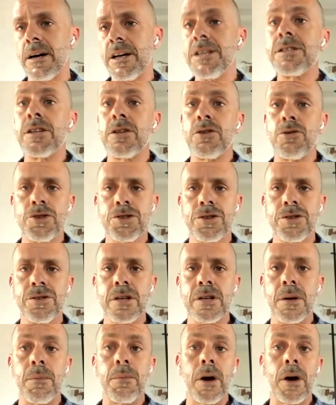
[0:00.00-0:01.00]

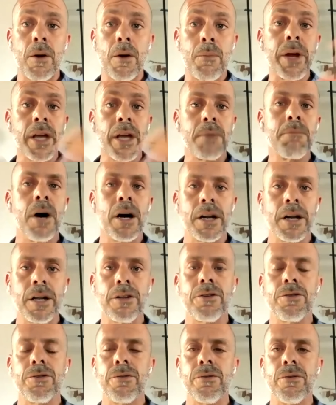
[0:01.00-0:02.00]
institutions that are bringing money
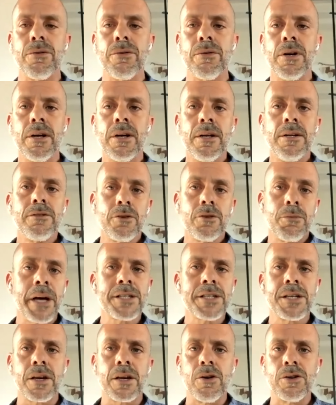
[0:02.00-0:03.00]
to
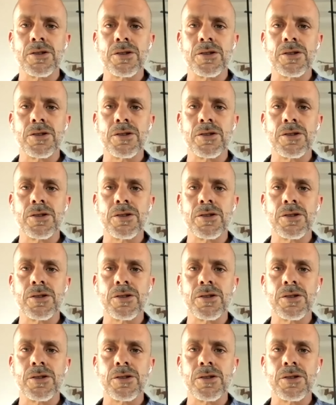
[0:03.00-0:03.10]
Mexico.